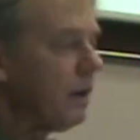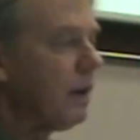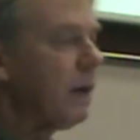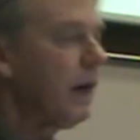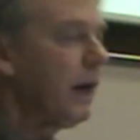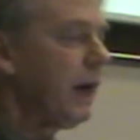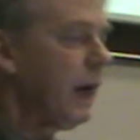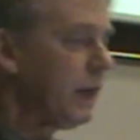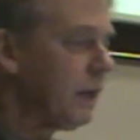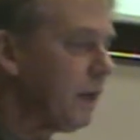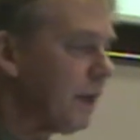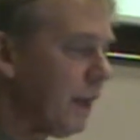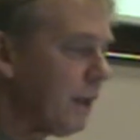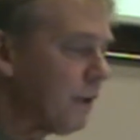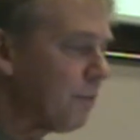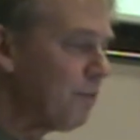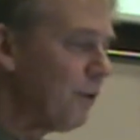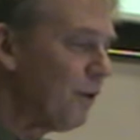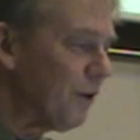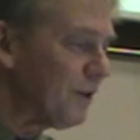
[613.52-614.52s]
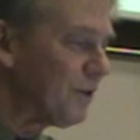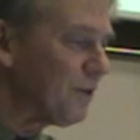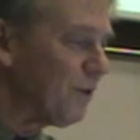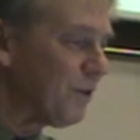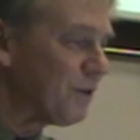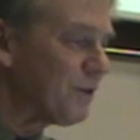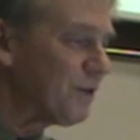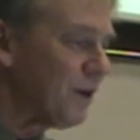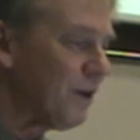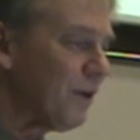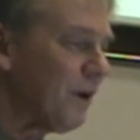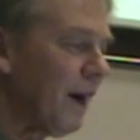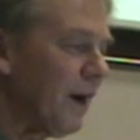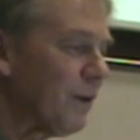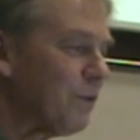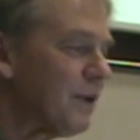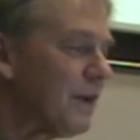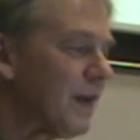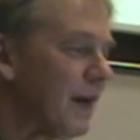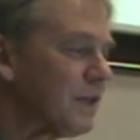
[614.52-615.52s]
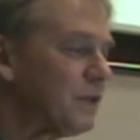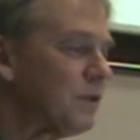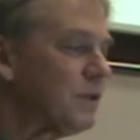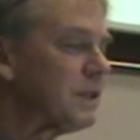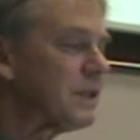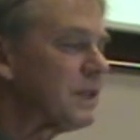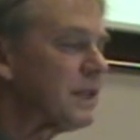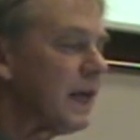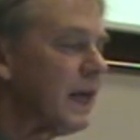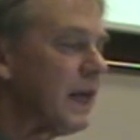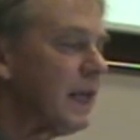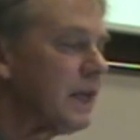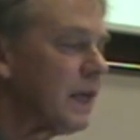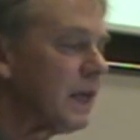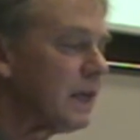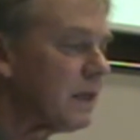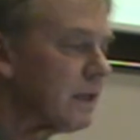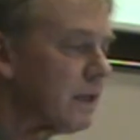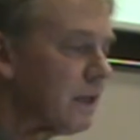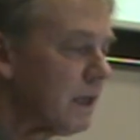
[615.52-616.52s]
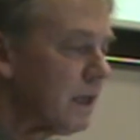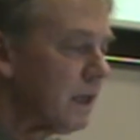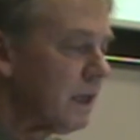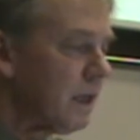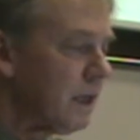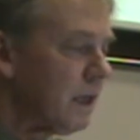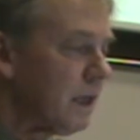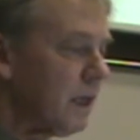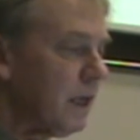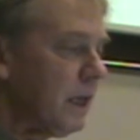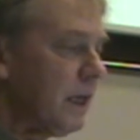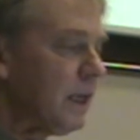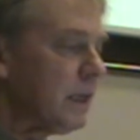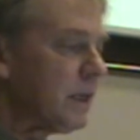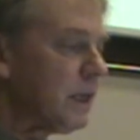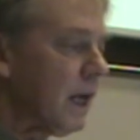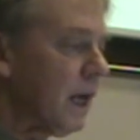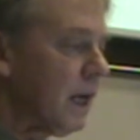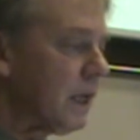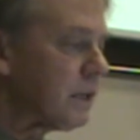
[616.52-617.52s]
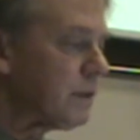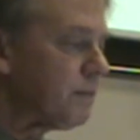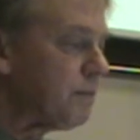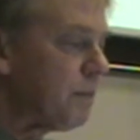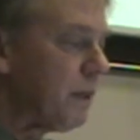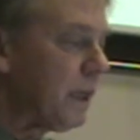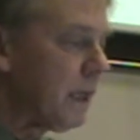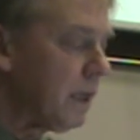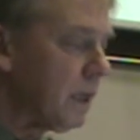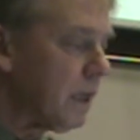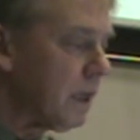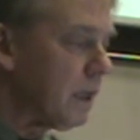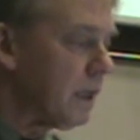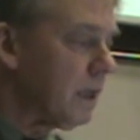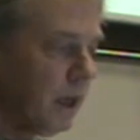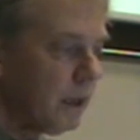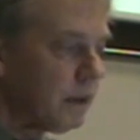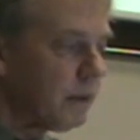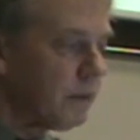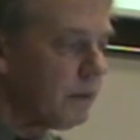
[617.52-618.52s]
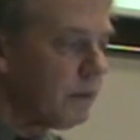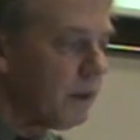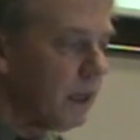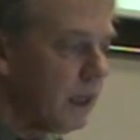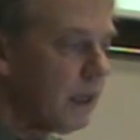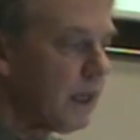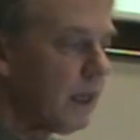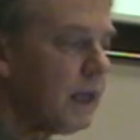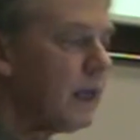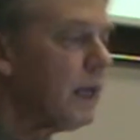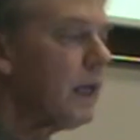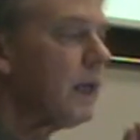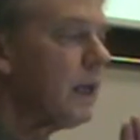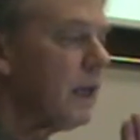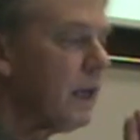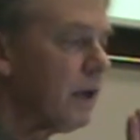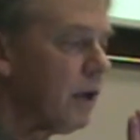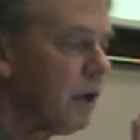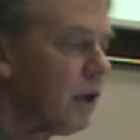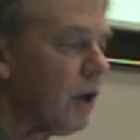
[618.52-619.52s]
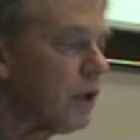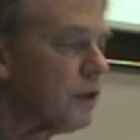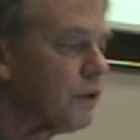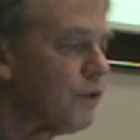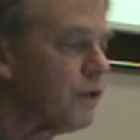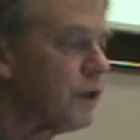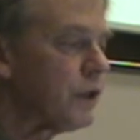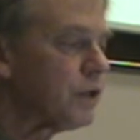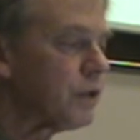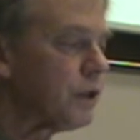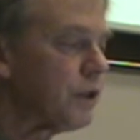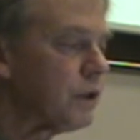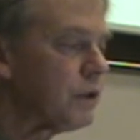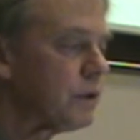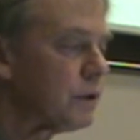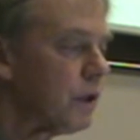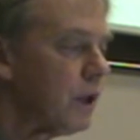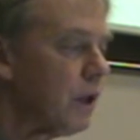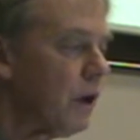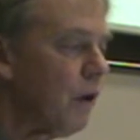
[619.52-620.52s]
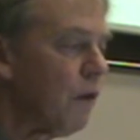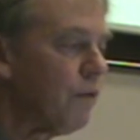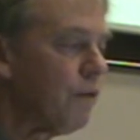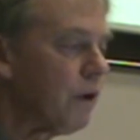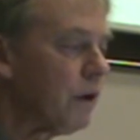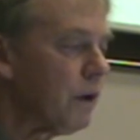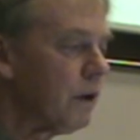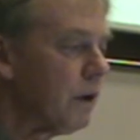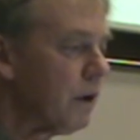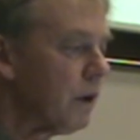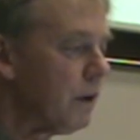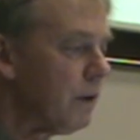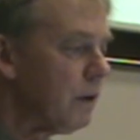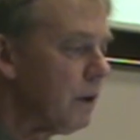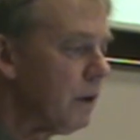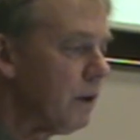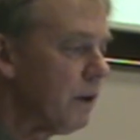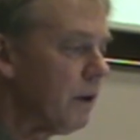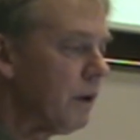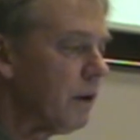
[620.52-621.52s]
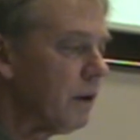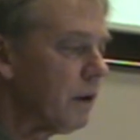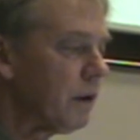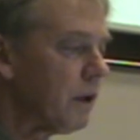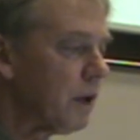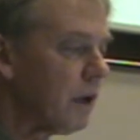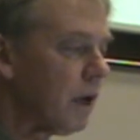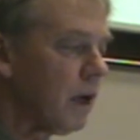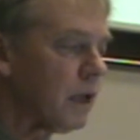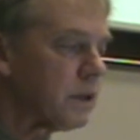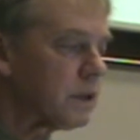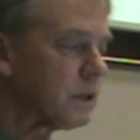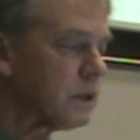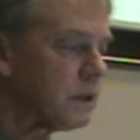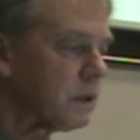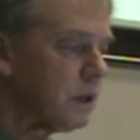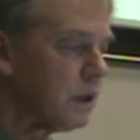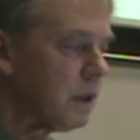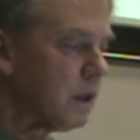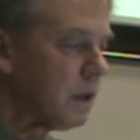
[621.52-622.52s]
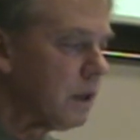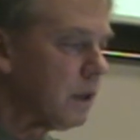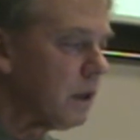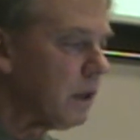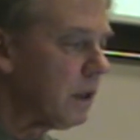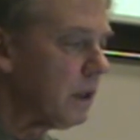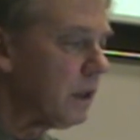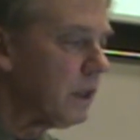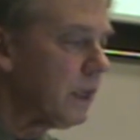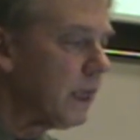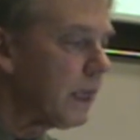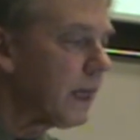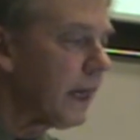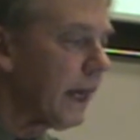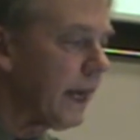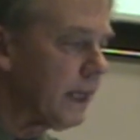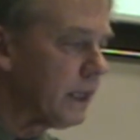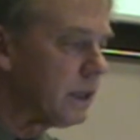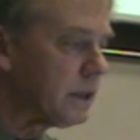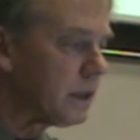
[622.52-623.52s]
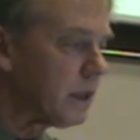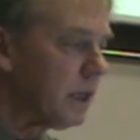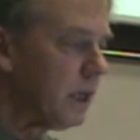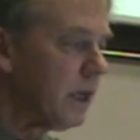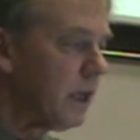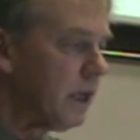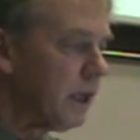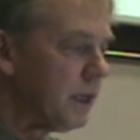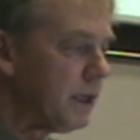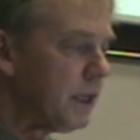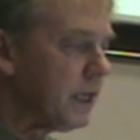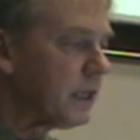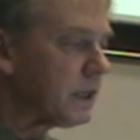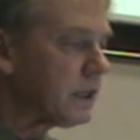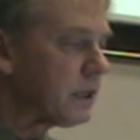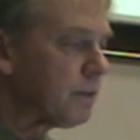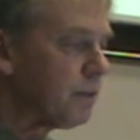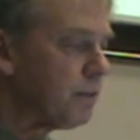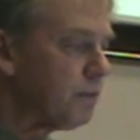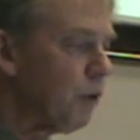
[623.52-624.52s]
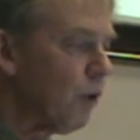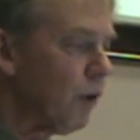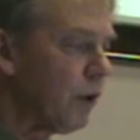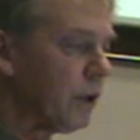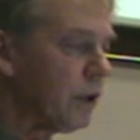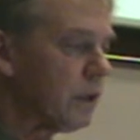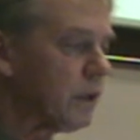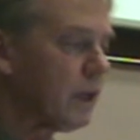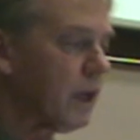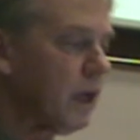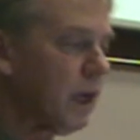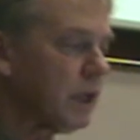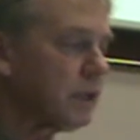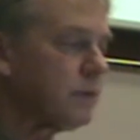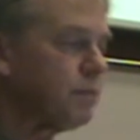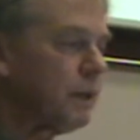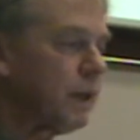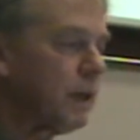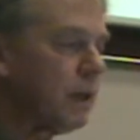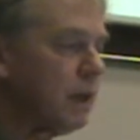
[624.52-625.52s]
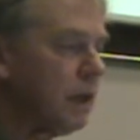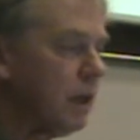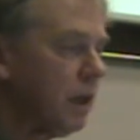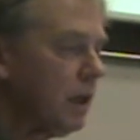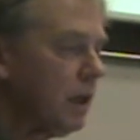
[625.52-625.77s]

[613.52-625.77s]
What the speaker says: I had another point also. I would like to say that it has been, in a lot of research over the last decades, this point has been